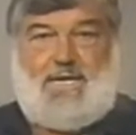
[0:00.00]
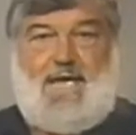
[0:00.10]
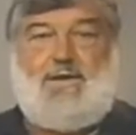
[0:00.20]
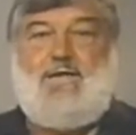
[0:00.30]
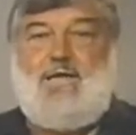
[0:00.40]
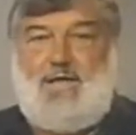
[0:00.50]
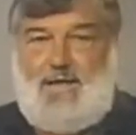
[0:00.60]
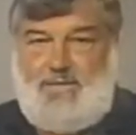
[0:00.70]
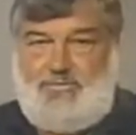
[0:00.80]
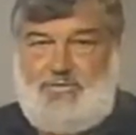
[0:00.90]
that,
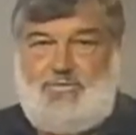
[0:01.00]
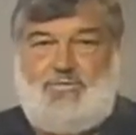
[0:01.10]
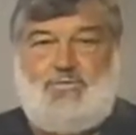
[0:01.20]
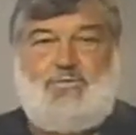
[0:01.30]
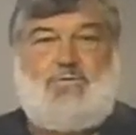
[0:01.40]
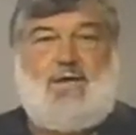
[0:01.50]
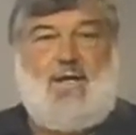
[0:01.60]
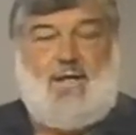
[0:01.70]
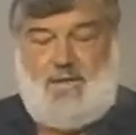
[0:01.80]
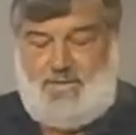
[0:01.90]
institute
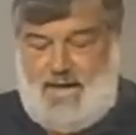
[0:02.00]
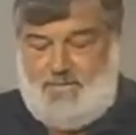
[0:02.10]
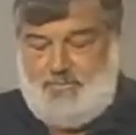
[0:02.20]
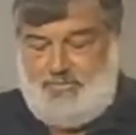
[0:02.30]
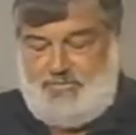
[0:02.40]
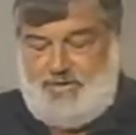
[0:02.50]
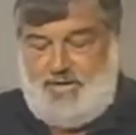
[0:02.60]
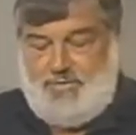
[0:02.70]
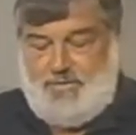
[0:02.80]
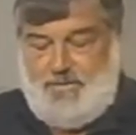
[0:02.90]
that
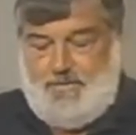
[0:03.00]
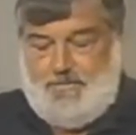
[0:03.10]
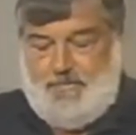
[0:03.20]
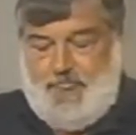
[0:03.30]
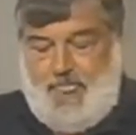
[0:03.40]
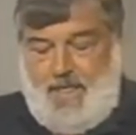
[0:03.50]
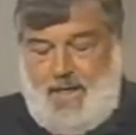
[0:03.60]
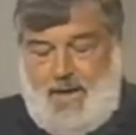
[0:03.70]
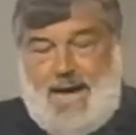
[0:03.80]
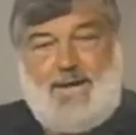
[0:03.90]
procedure.
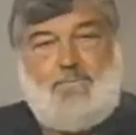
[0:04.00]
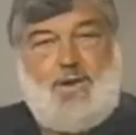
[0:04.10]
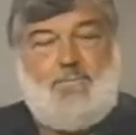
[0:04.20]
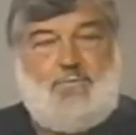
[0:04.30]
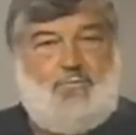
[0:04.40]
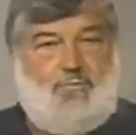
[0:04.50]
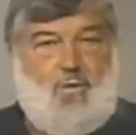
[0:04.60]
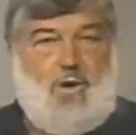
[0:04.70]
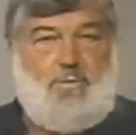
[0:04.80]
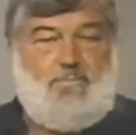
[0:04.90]
Item number
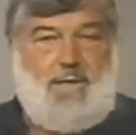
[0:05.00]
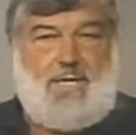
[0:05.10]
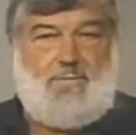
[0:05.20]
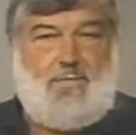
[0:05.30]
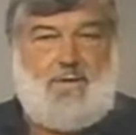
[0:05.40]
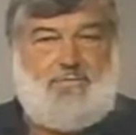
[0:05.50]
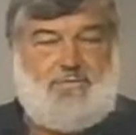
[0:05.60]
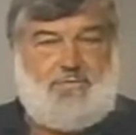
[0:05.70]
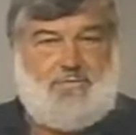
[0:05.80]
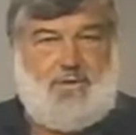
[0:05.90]
4, minimum
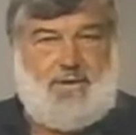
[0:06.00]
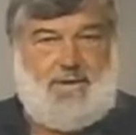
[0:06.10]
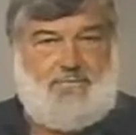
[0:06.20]
inventory